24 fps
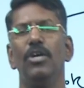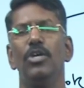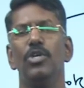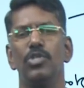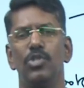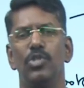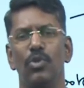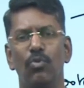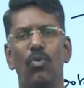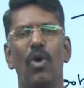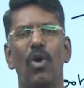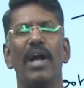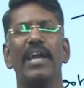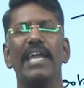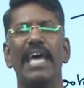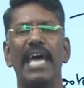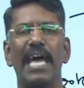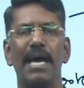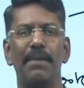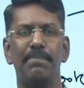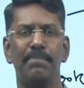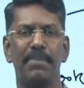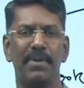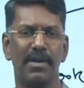So what
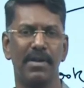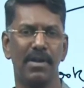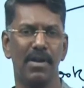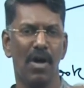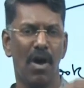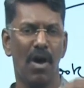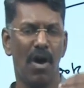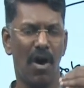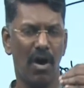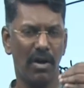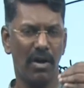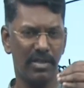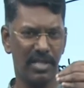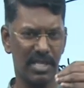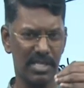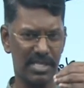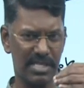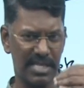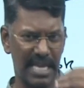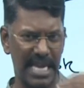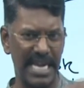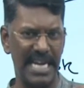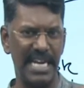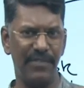happened on the
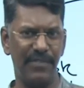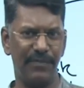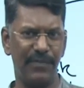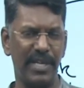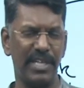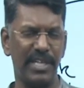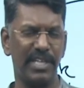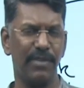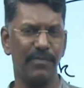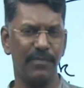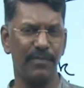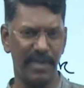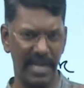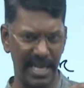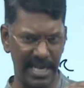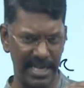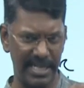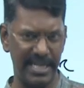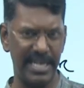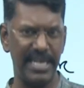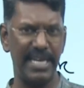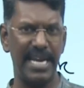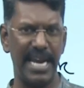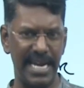side effect of
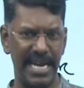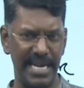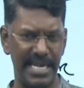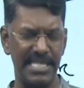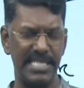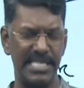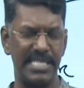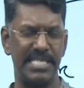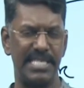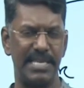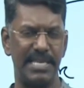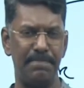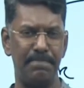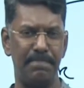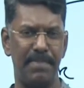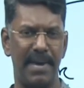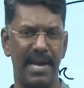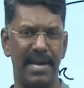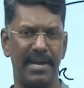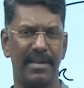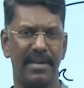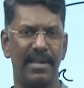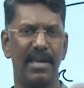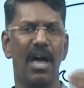1996
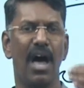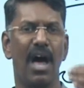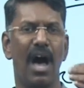impact,